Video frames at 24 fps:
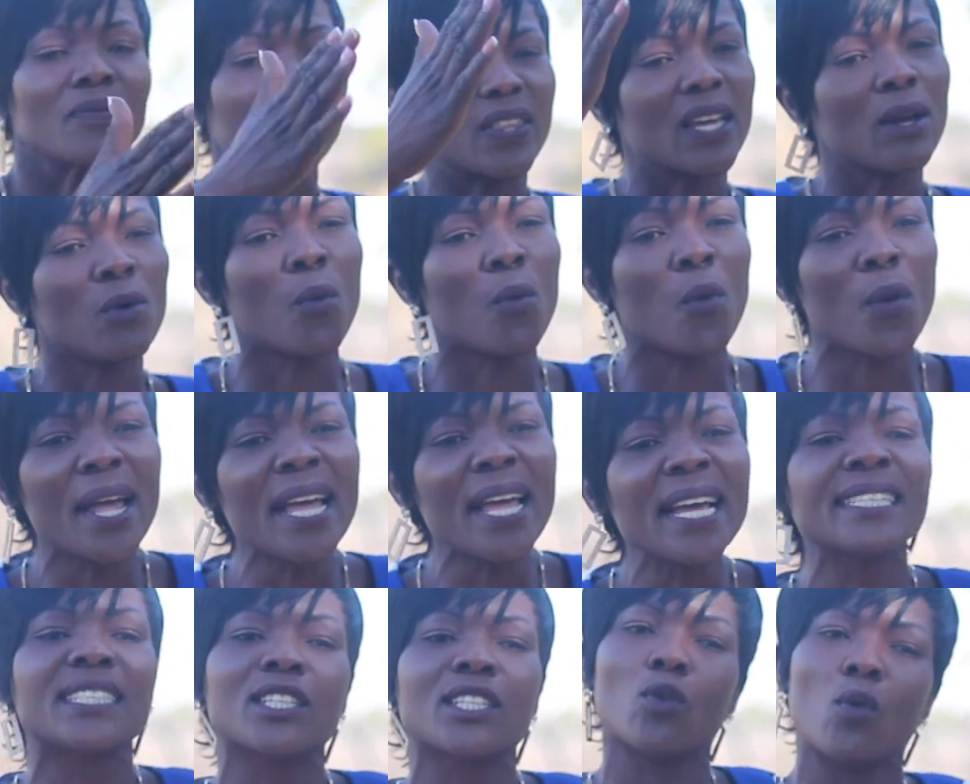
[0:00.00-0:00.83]
The
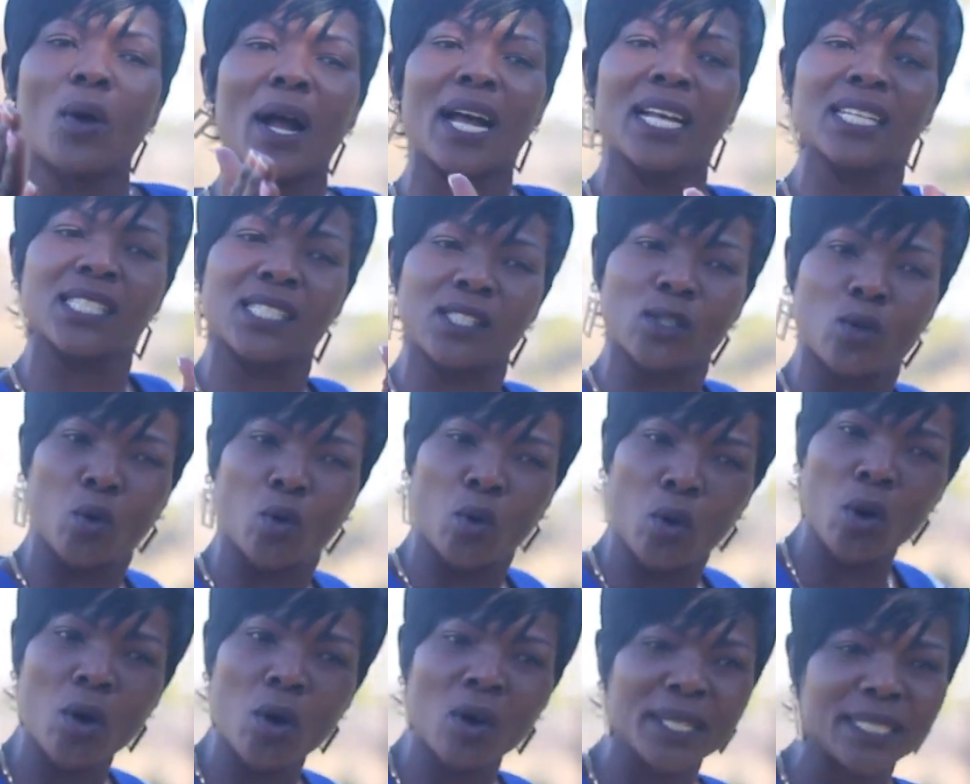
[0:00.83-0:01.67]
word was
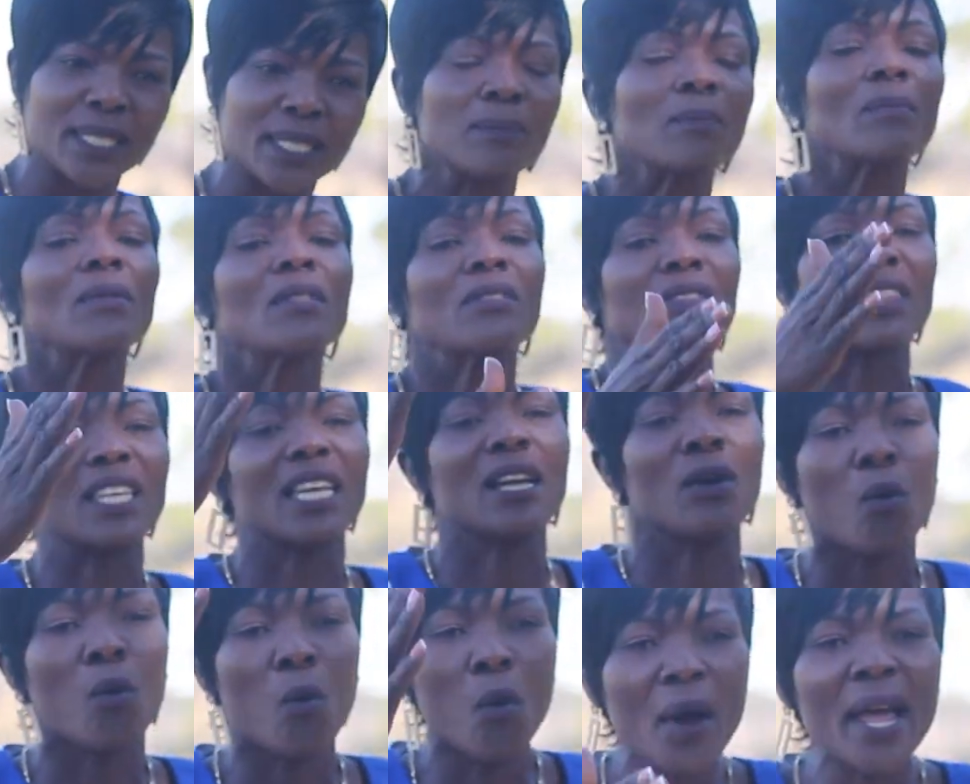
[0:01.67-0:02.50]
God.
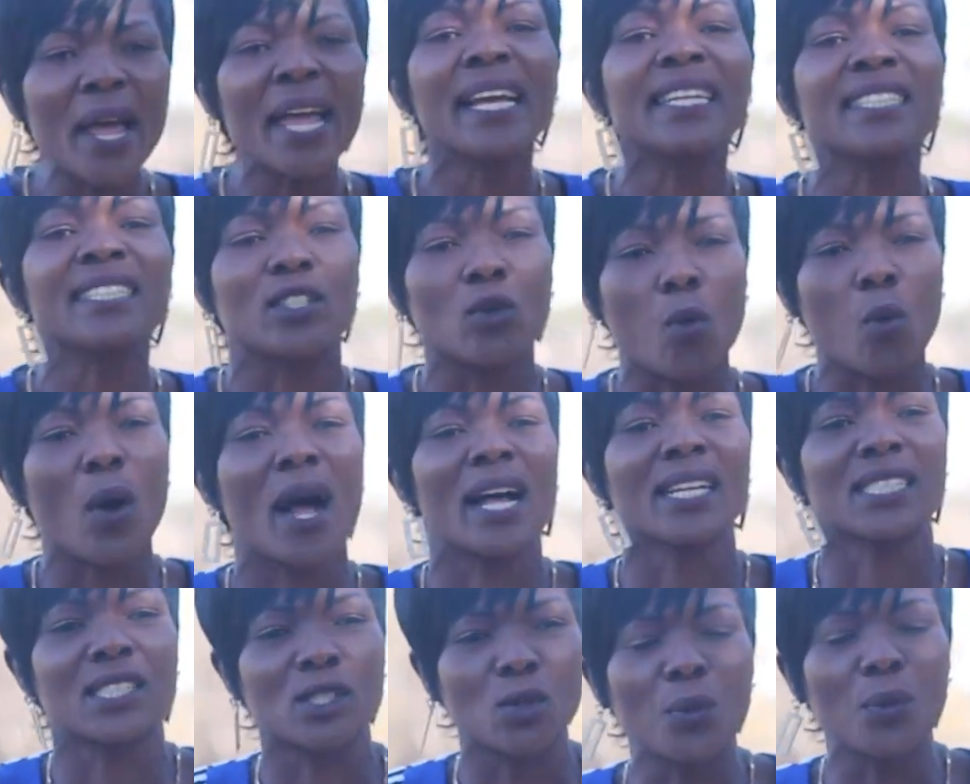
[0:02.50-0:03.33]
The word
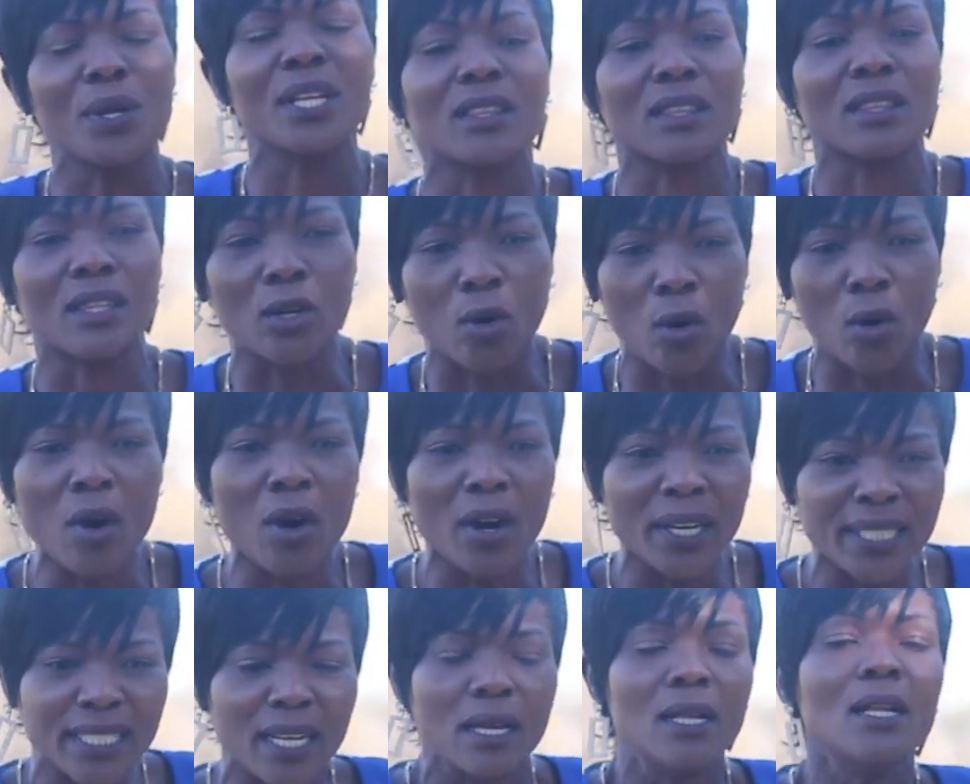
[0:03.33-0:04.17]
was with
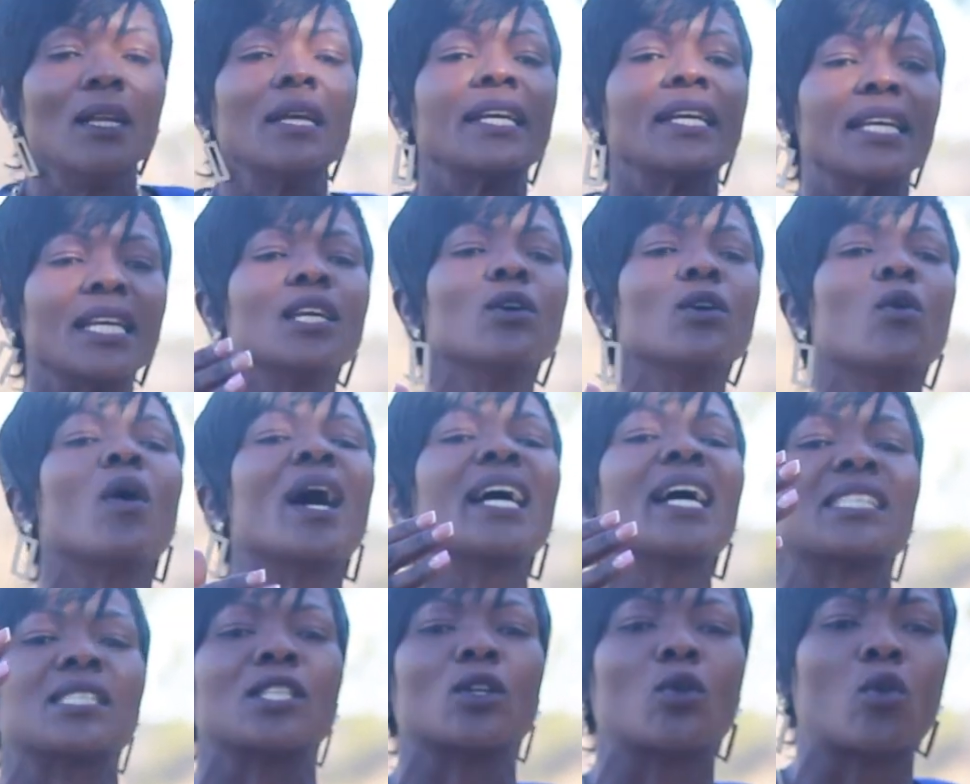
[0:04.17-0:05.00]
God. He
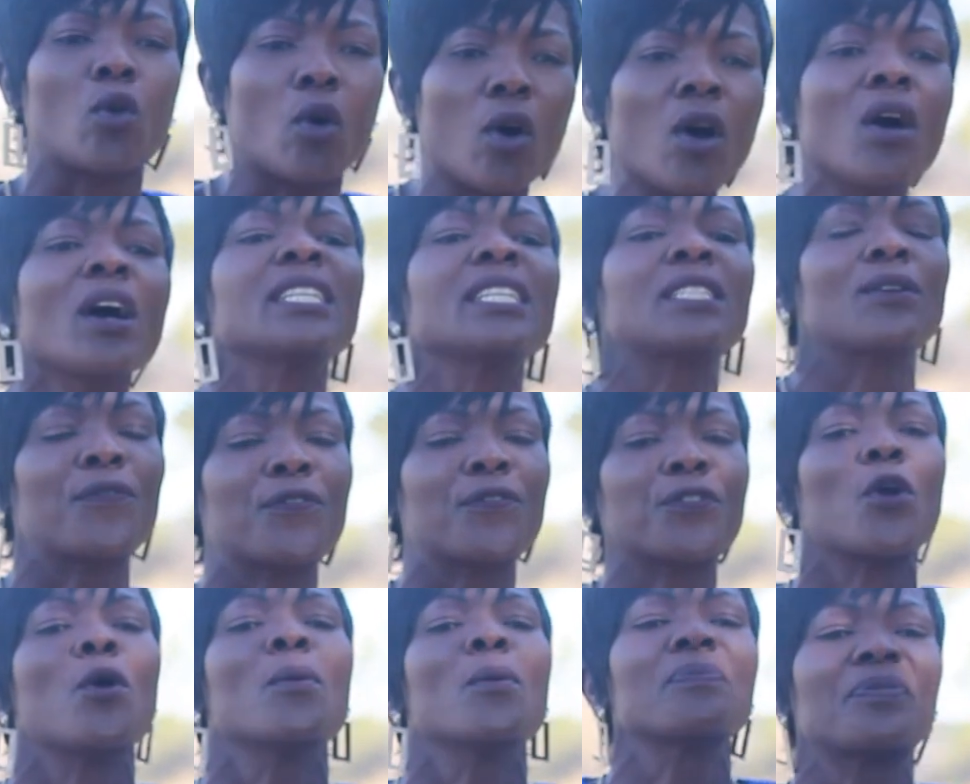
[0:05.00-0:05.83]
was God
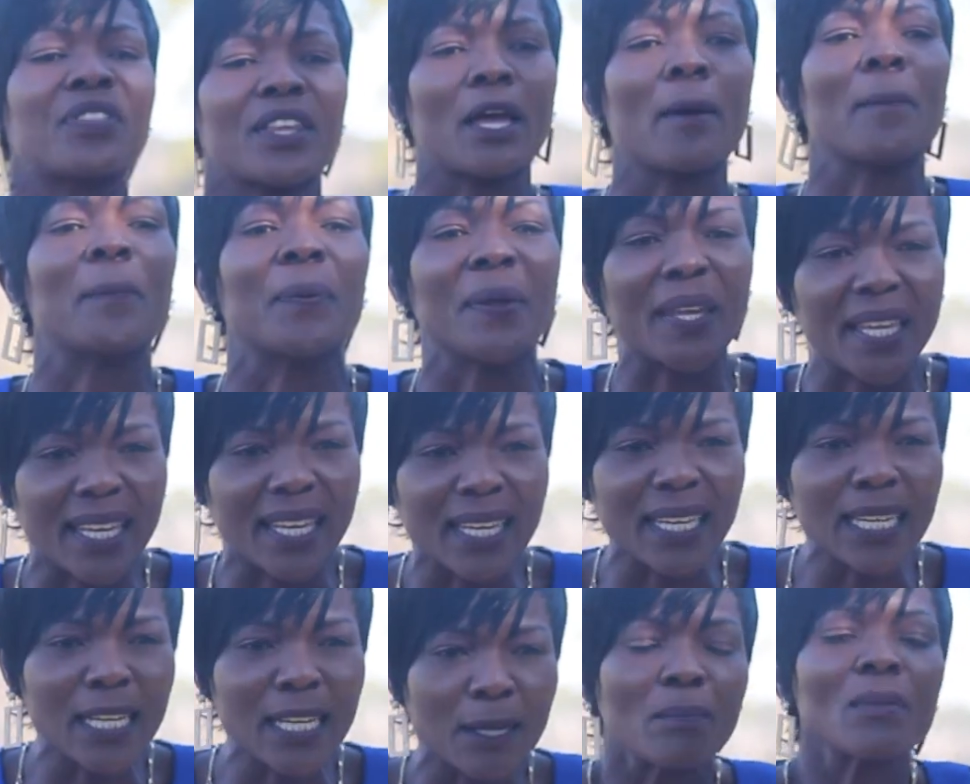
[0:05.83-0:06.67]
from the
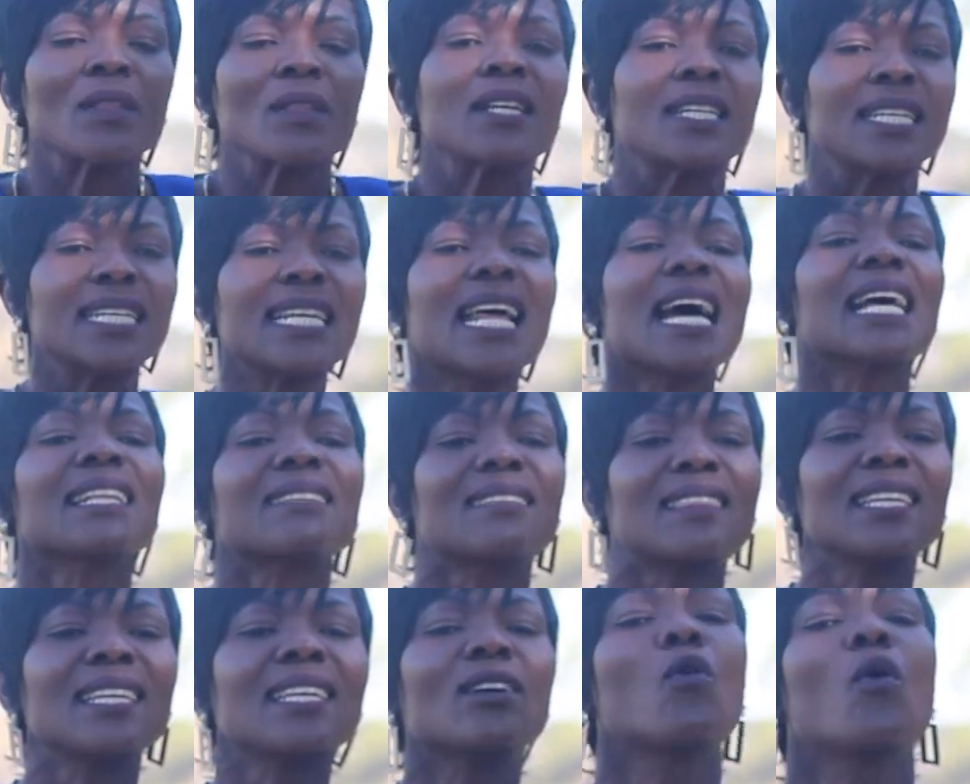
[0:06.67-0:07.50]
beginning.
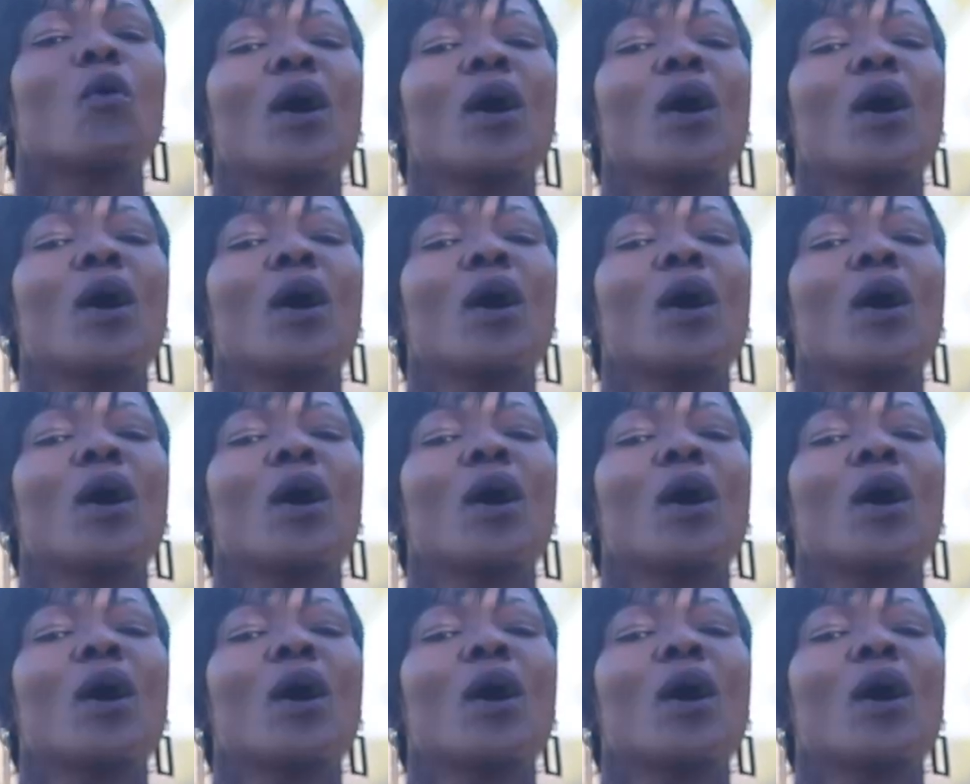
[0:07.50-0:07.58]
Nothing